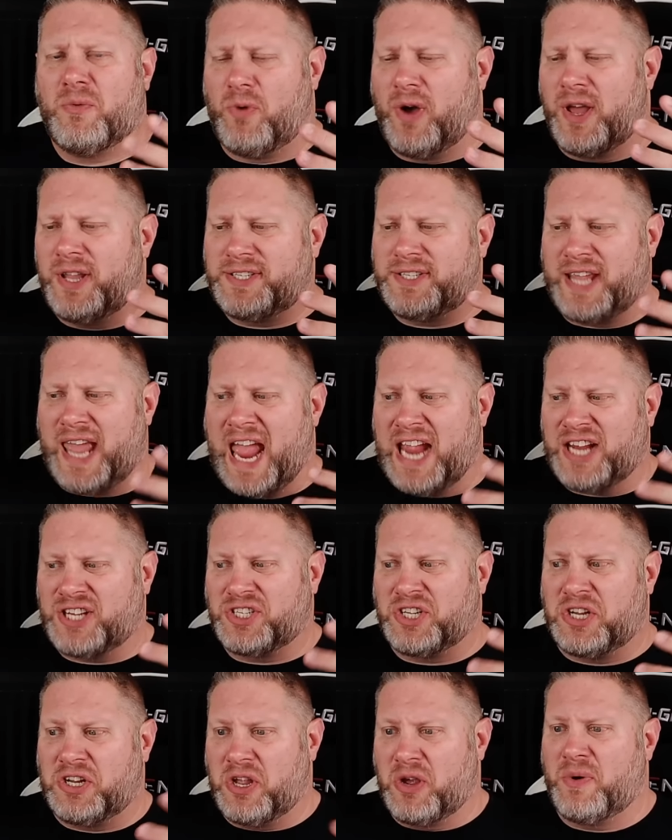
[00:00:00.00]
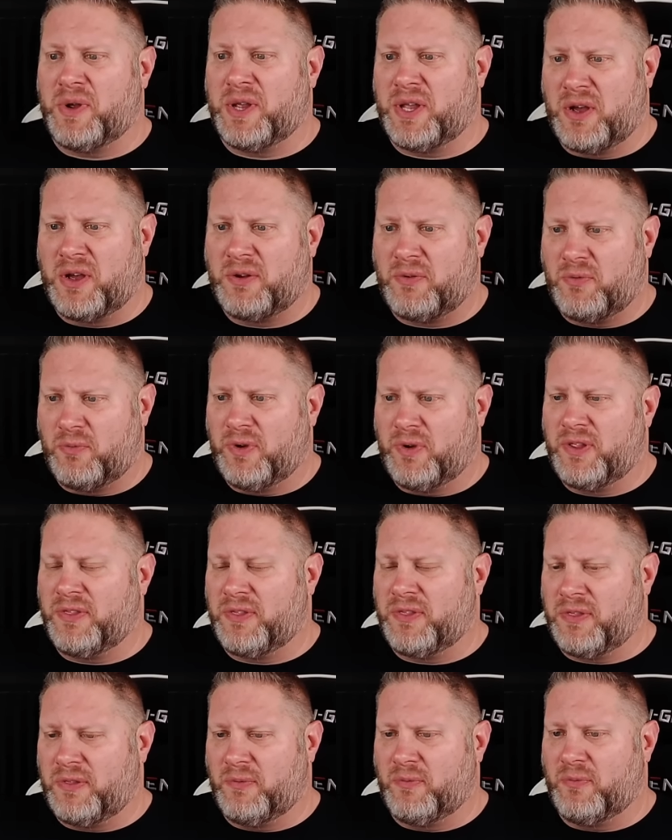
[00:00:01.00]
what's actually going on
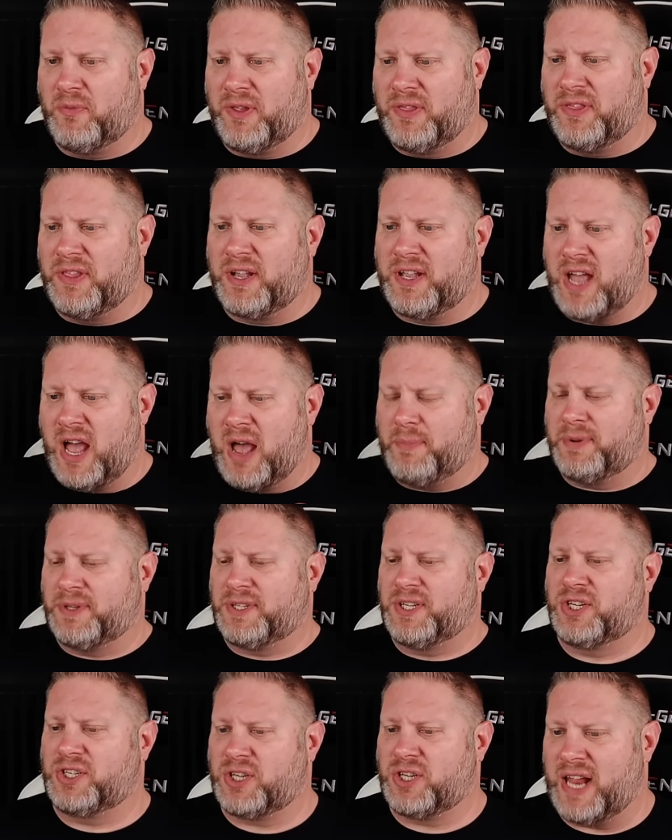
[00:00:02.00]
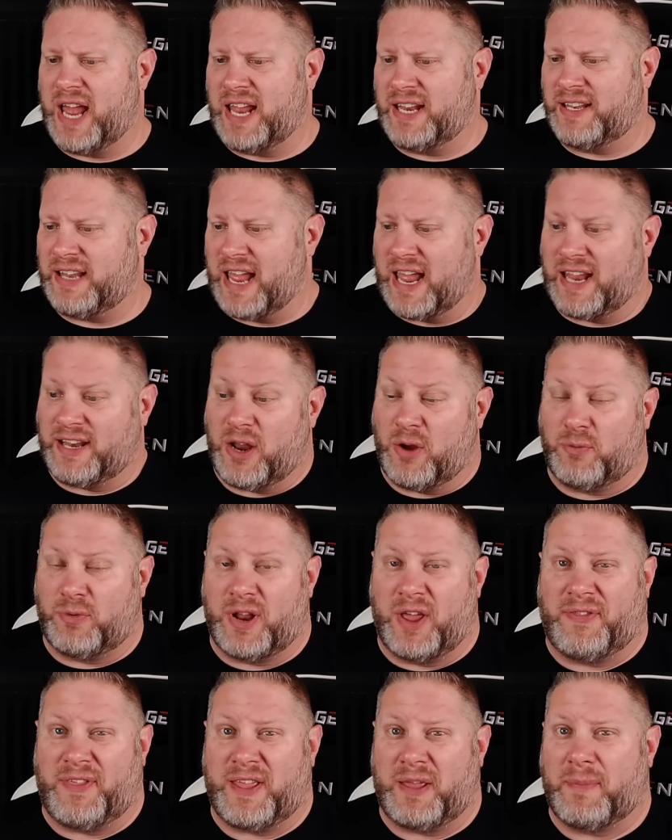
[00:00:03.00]
with the competition. I know
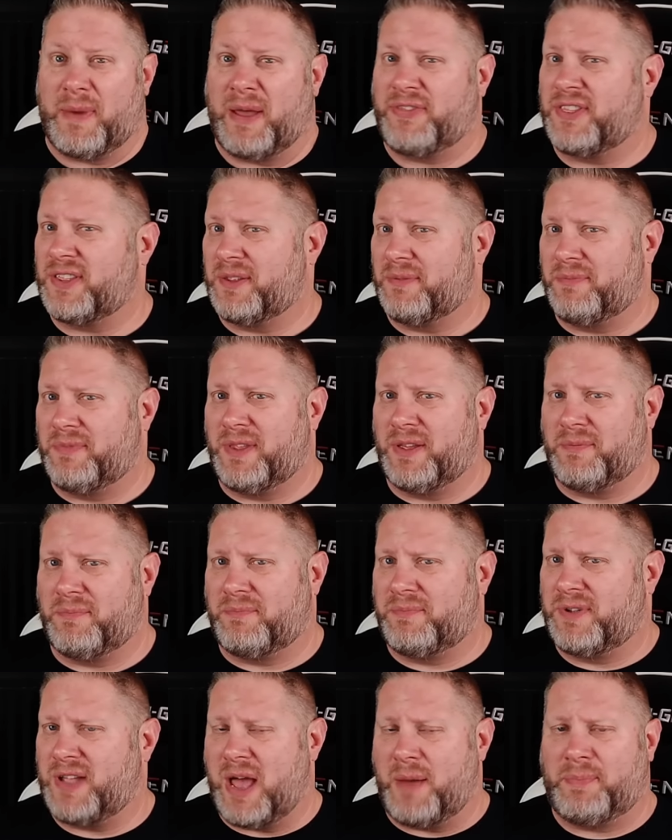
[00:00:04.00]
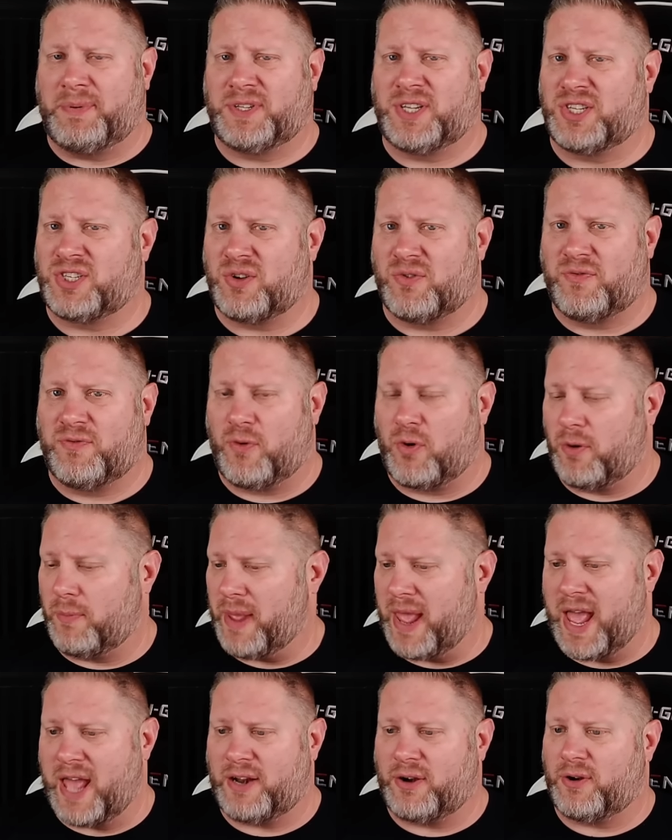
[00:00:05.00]
nothing about the competition
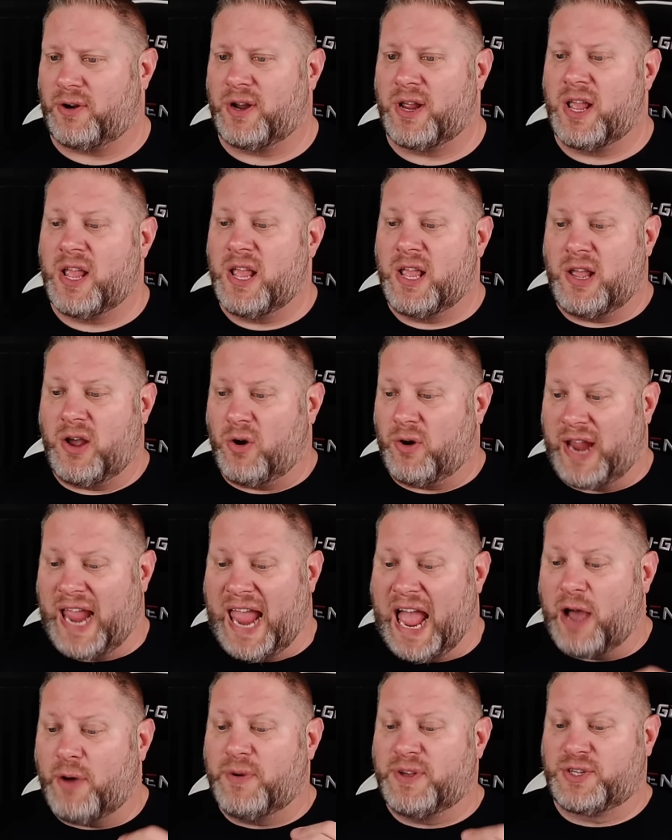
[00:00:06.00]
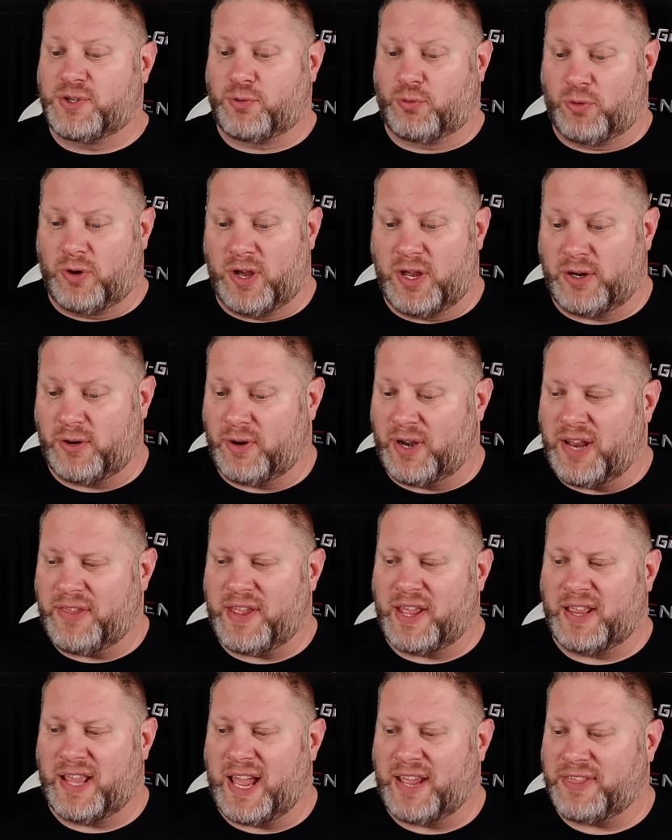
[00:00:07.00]
format or how it's run or
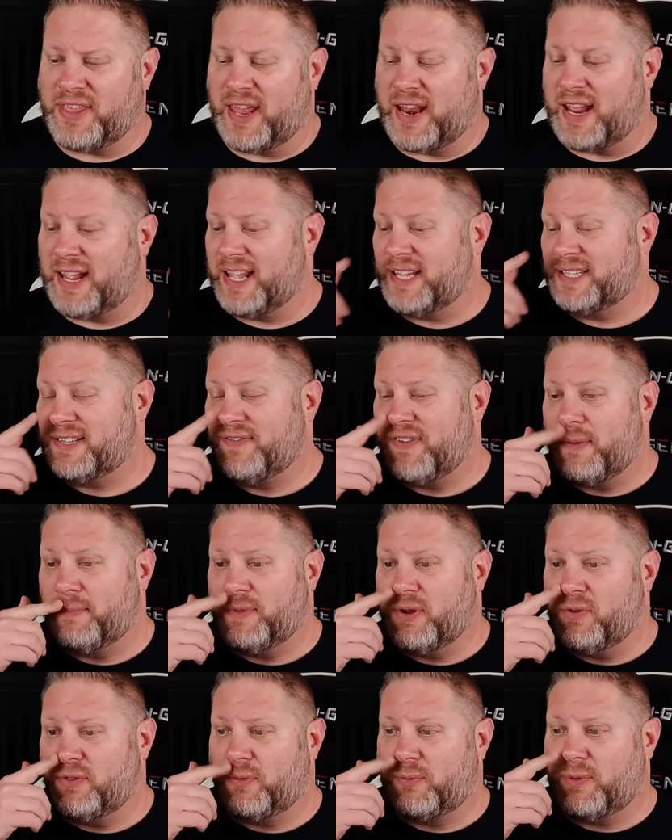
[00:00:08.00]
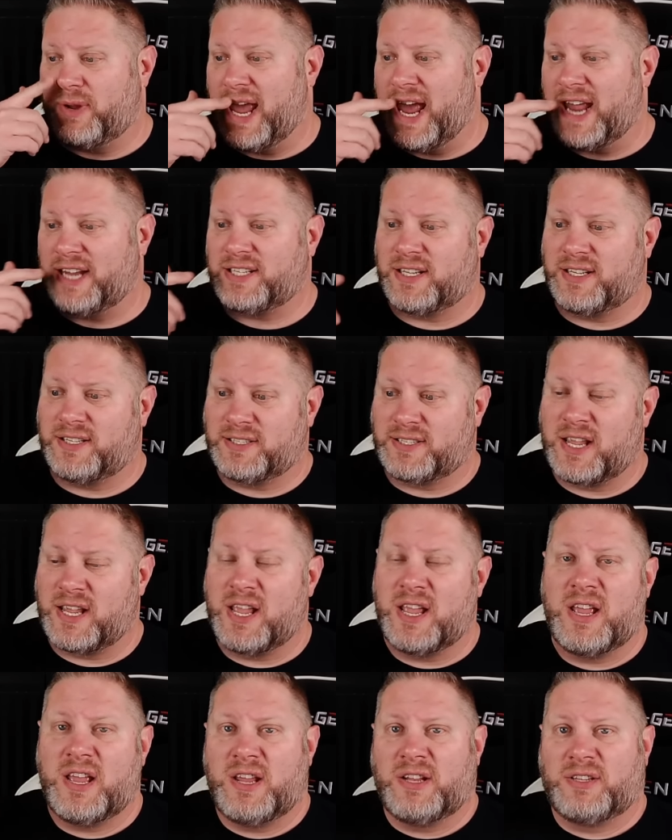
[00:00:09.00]
anything like that. I guess if I'm doing the reactions
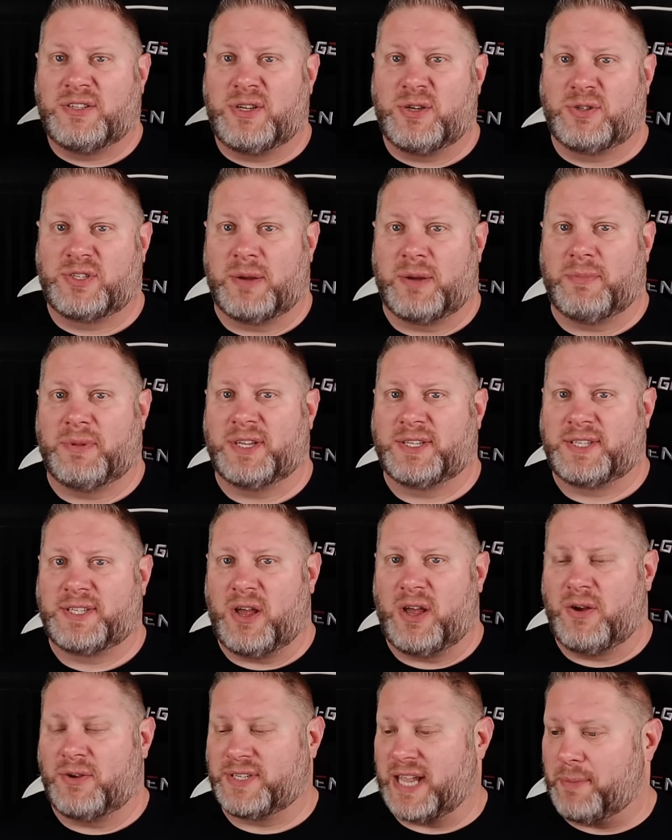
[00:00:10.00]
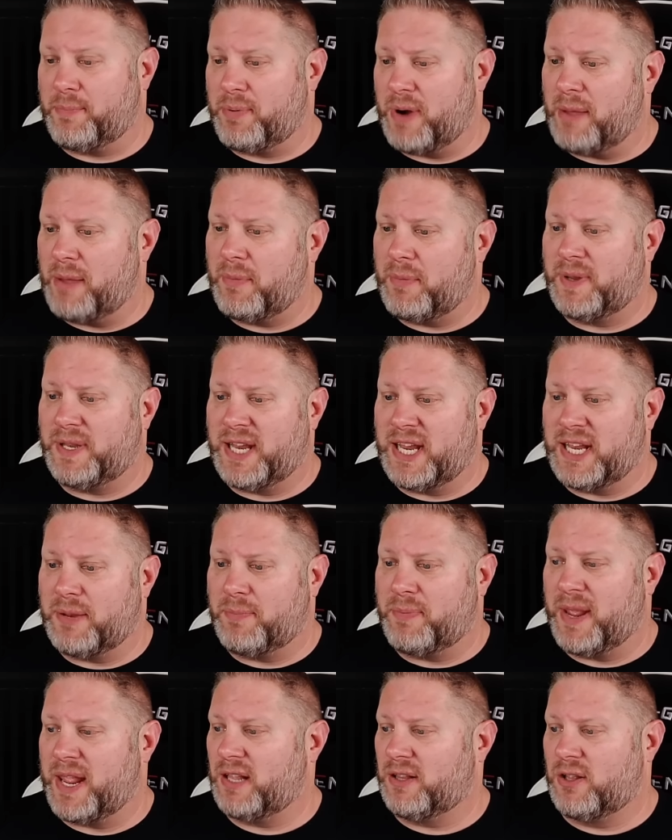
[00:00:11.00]
to some of the songs, I probably need
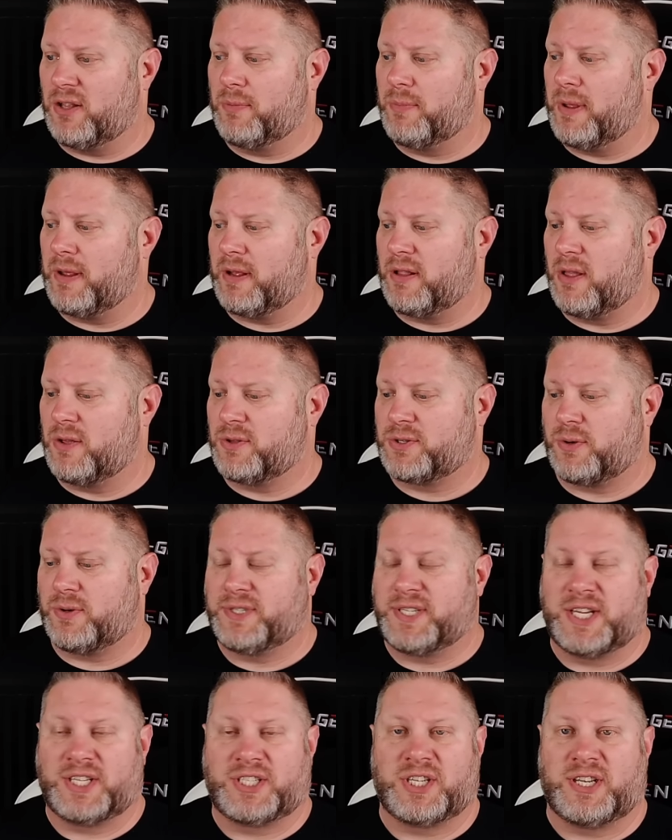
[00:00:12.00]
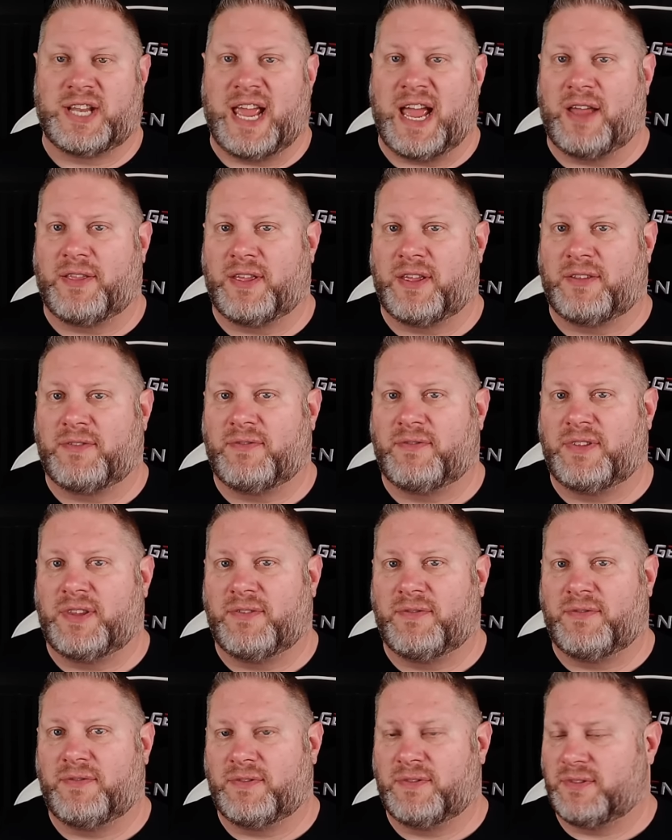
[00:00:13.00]
to pay a little bit closer attention to how
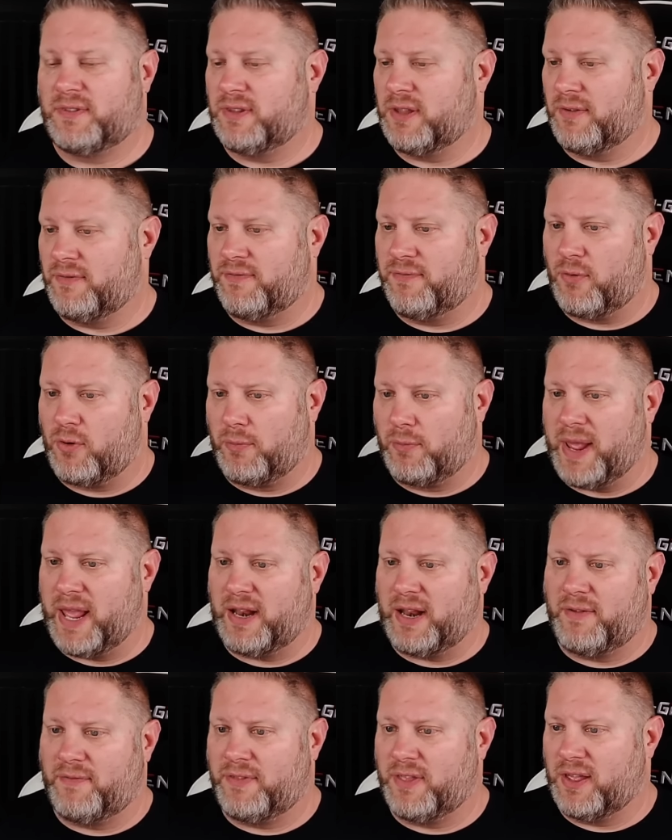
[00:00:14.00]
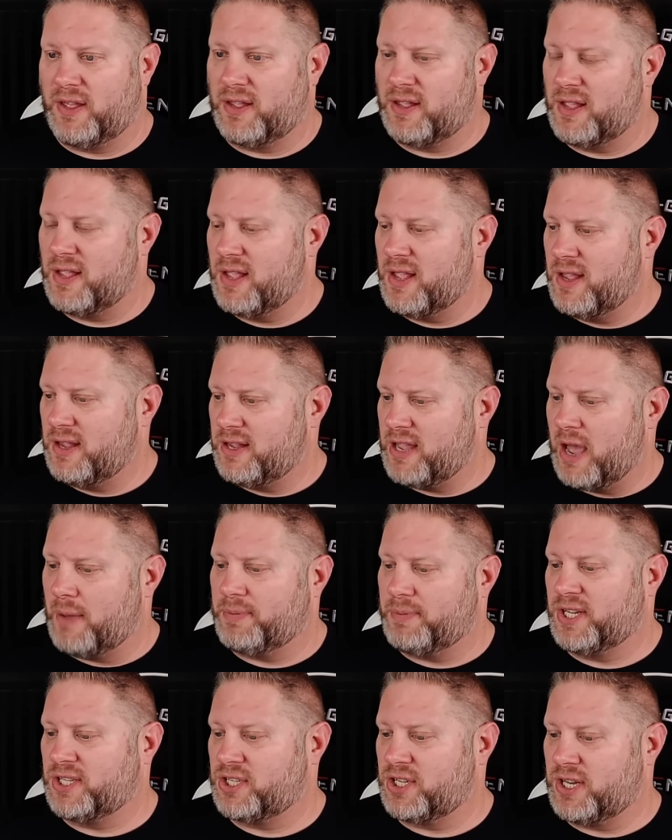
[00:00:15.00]
the format of the
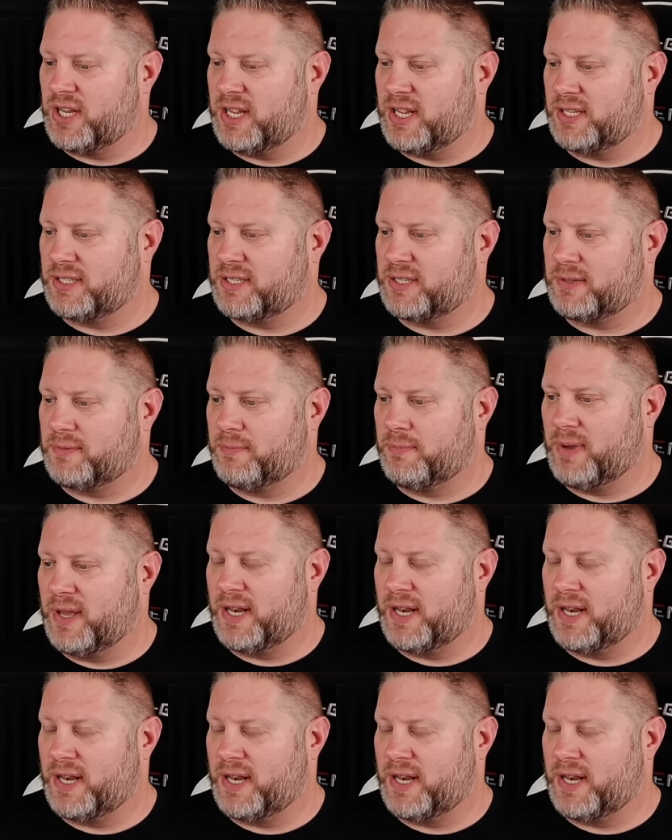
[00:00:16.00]
competition is.